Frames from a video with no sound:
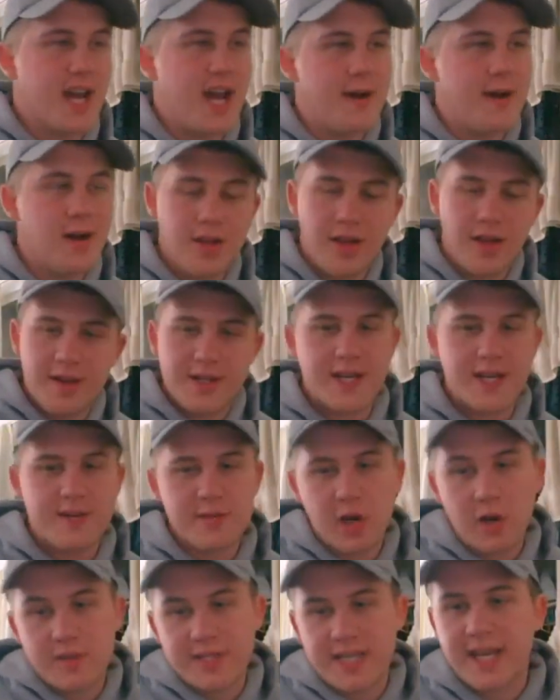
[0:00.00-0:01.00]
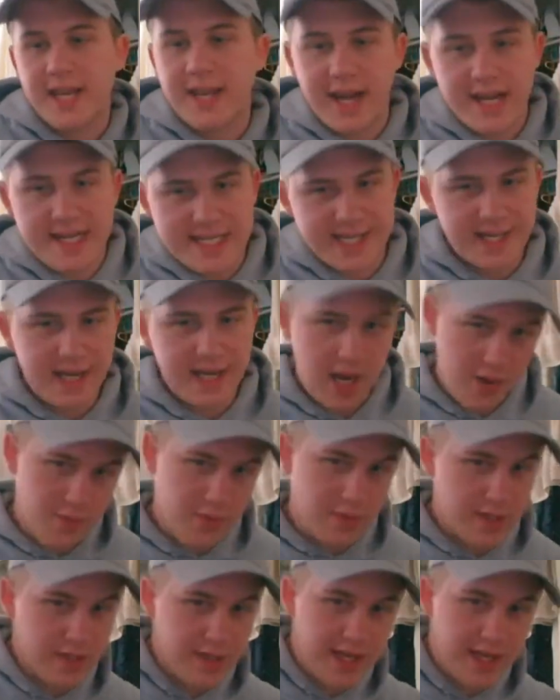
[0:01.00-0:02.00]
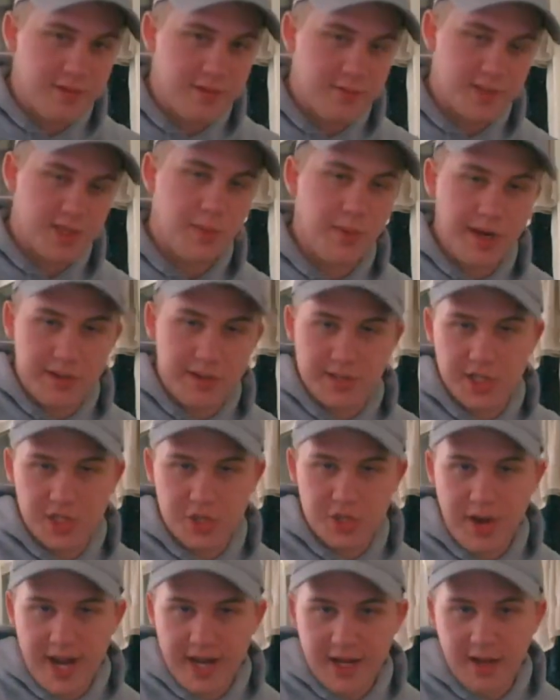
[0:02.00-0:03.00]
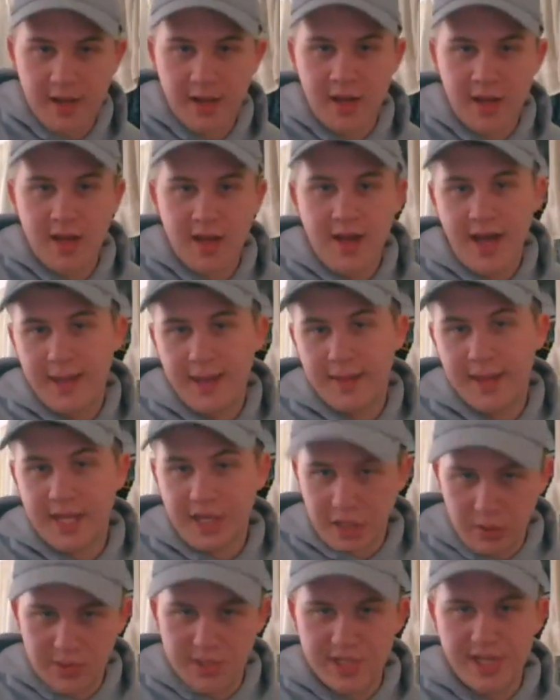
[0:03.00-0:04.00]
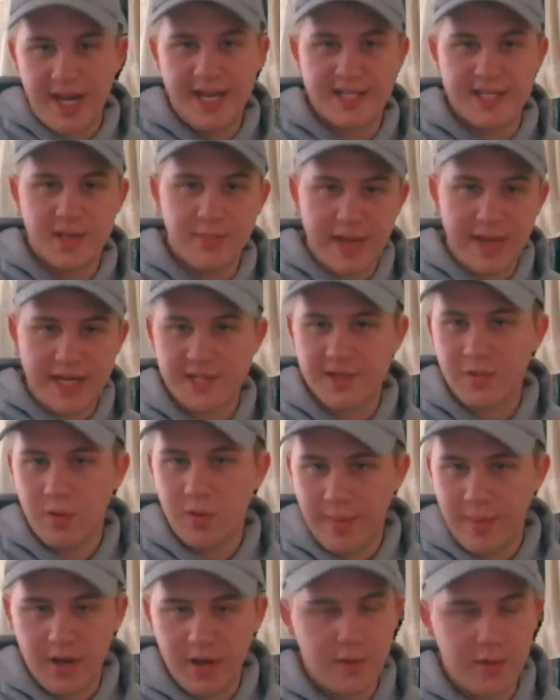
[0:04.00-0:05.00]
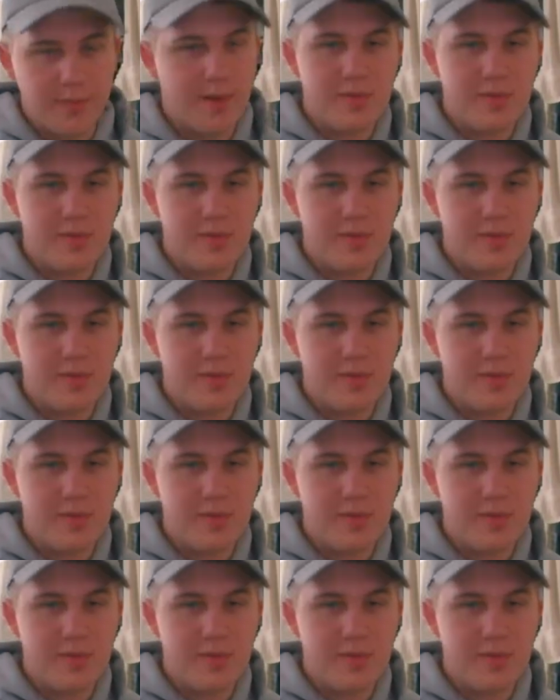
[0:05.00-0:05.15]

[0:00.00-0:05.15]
a lot of the times I'll take an idea I really like from someone else's track and like use it as the basis for my own.